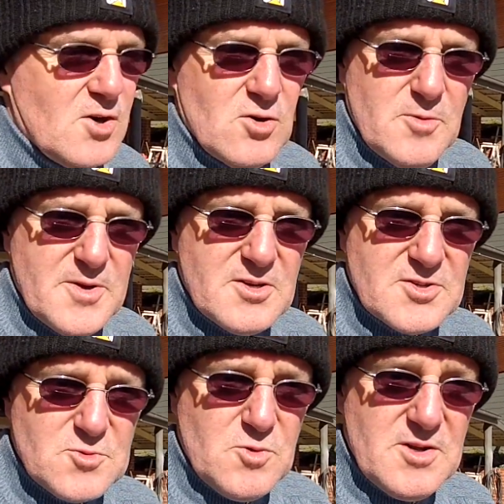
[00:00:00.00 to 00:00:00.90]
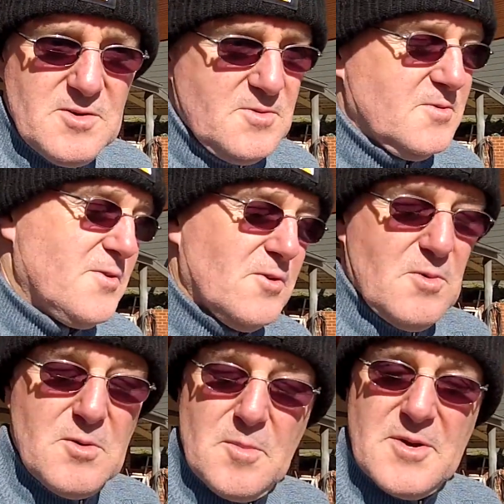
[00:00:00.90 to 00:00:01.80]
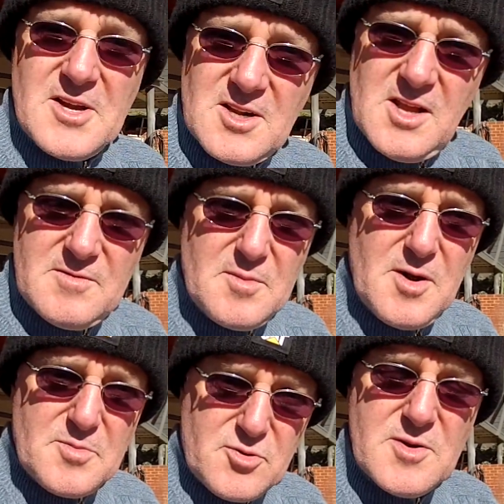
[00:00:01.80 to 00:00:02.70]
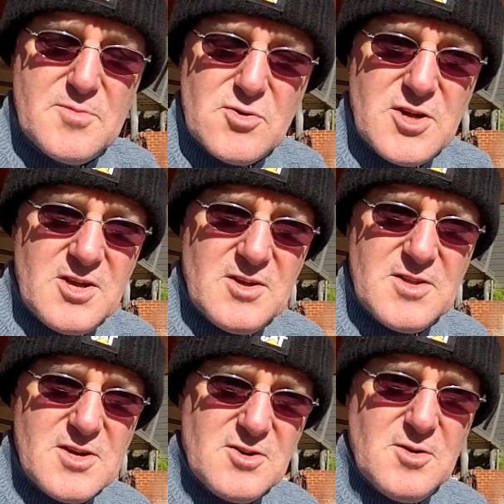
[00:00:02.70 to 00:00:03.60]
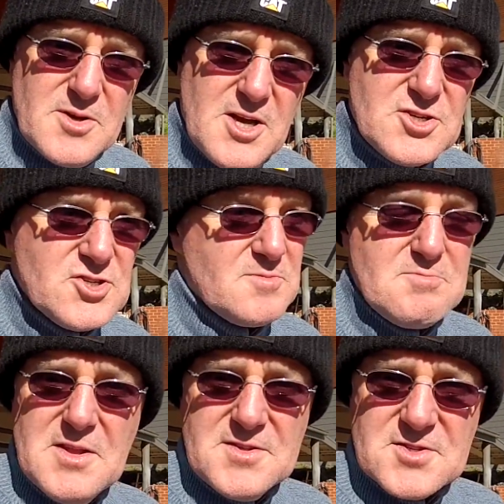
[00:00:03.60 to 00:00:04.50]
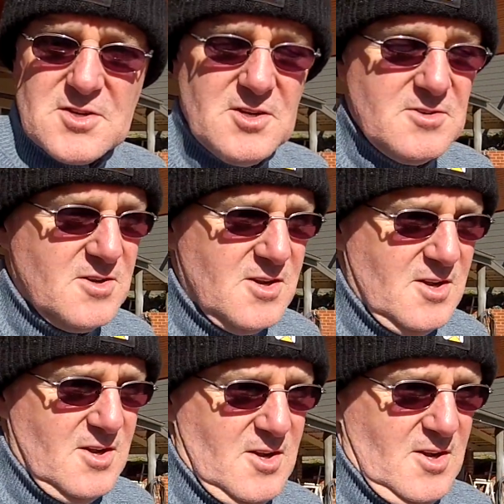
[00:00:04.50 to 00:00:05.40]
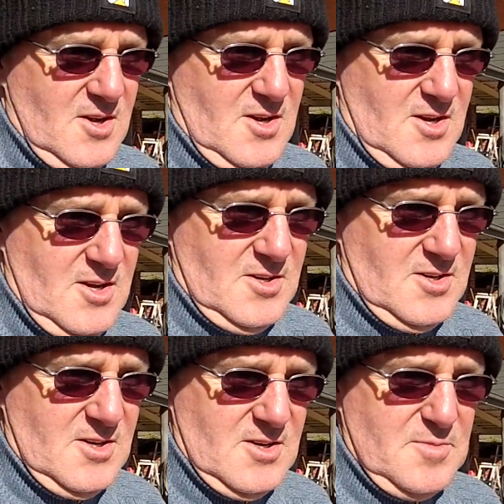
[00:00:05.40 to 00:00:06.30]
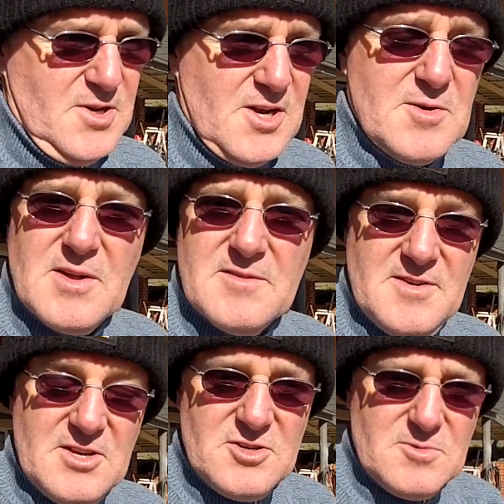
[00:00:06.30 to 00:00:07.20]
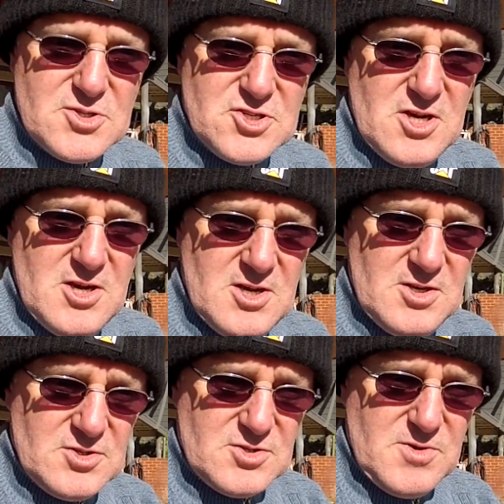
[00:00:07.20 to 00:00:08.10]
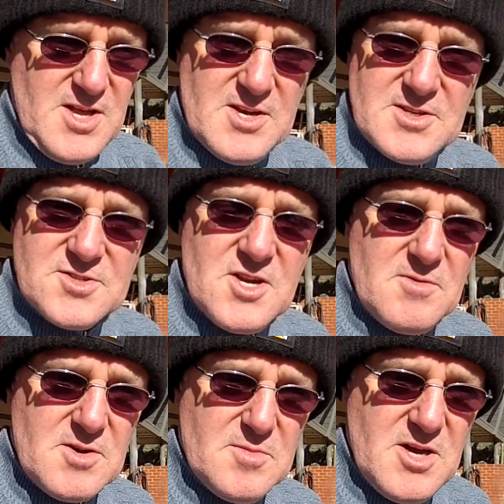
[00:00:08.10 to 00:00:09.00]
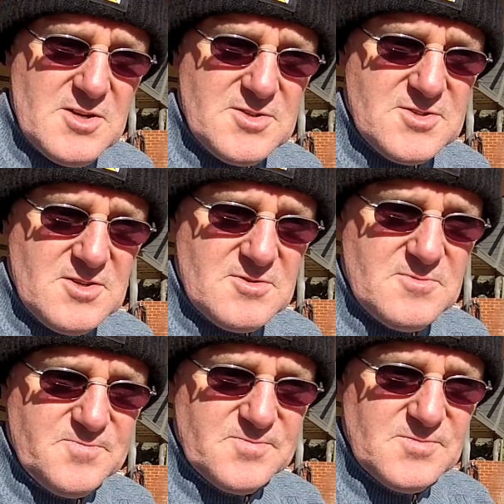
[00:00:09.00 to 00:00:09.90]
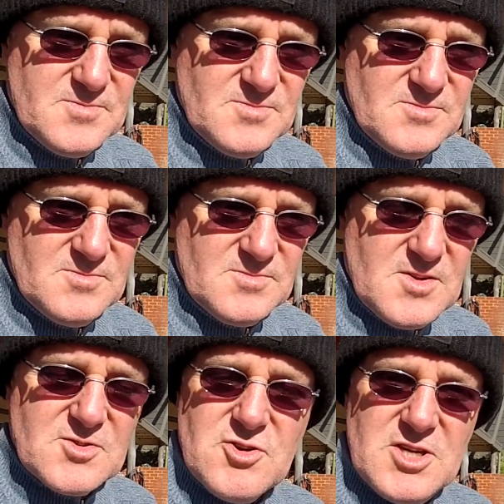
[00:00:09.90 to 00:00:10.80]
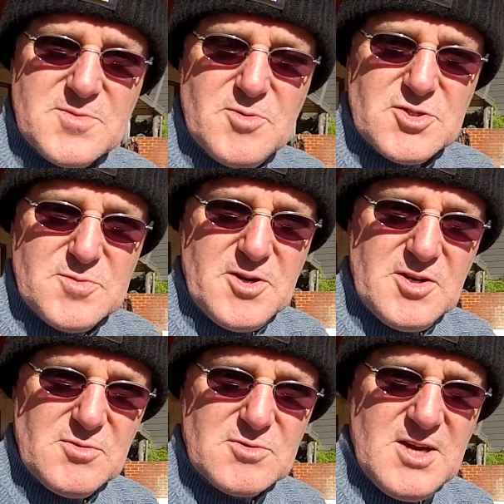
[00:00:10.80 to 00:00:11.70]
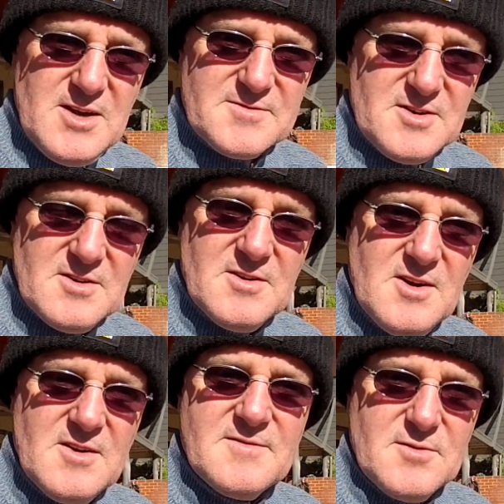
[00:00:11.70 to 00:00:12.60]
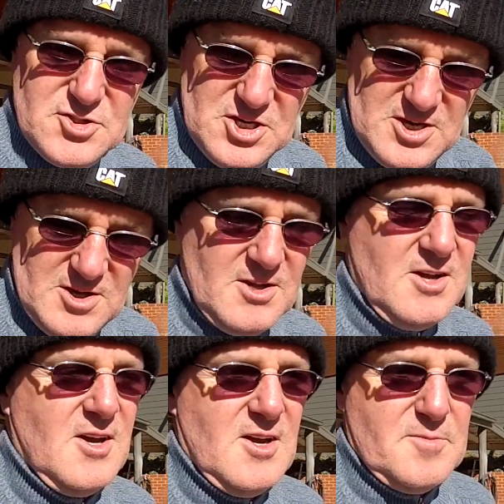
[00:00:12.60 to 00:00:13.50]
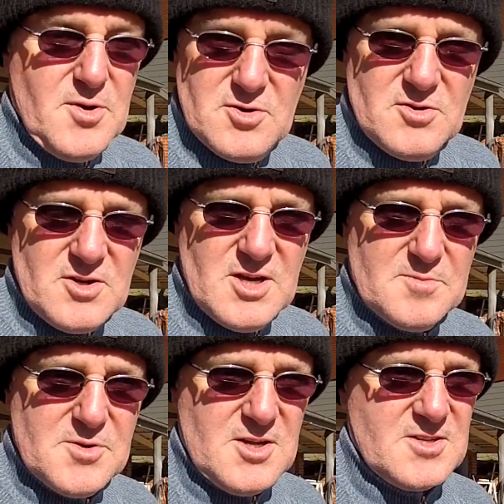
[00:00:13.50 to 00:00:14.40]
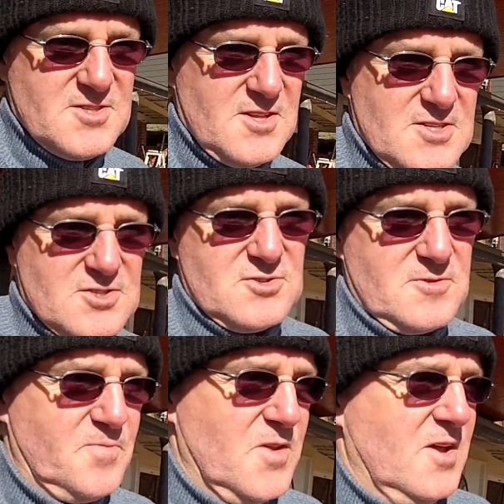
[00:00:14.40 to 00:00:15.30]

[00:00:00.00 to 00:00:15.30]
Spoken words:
all because we thought we were being clever by pre-booking the accommodation months ago, and but anyway, the venue was changed without us knowing about it, so the transport's being looked after for Jenny by her company, so that's good.